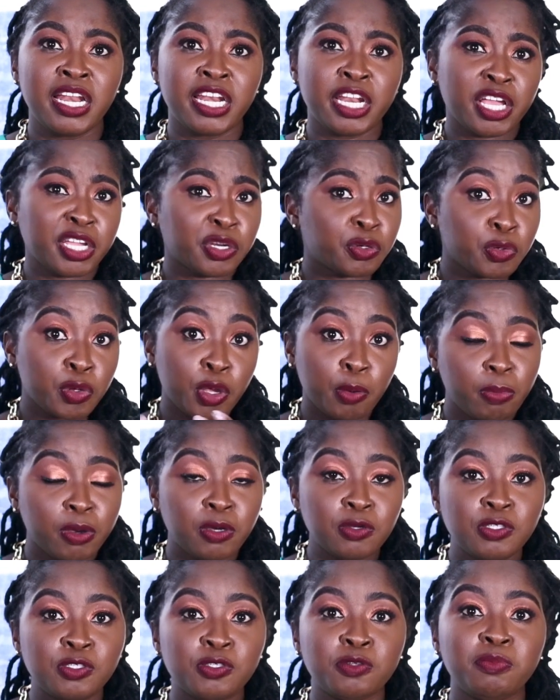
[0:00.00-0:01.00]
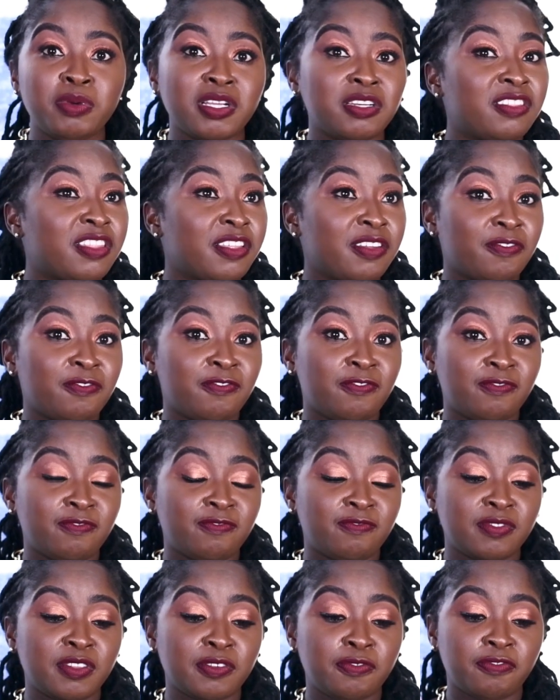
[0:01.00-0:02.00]
Now, I don't know about you, but
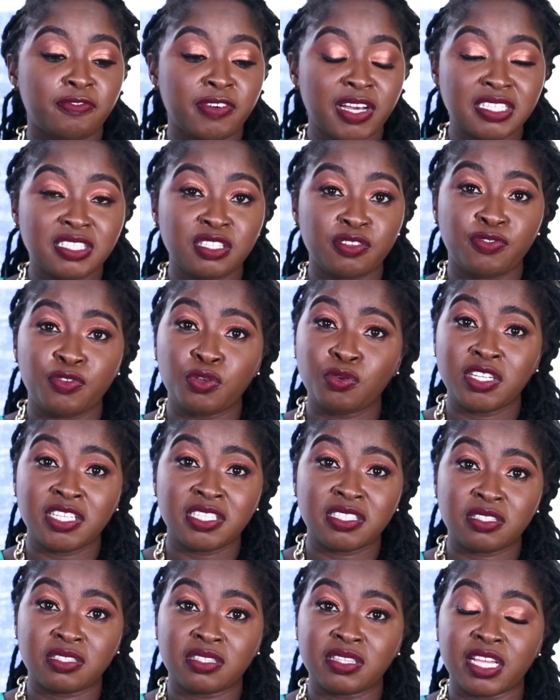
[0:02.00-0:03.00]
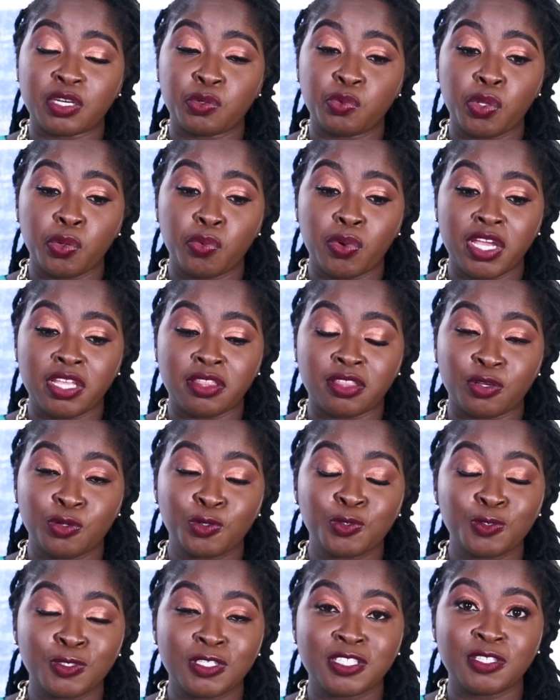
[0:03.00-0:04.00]
the first few days that we were in the
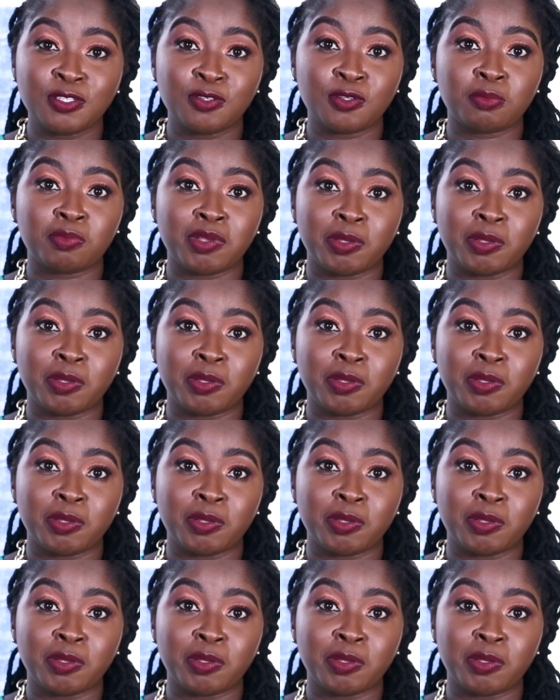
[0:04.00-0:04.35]
cool season,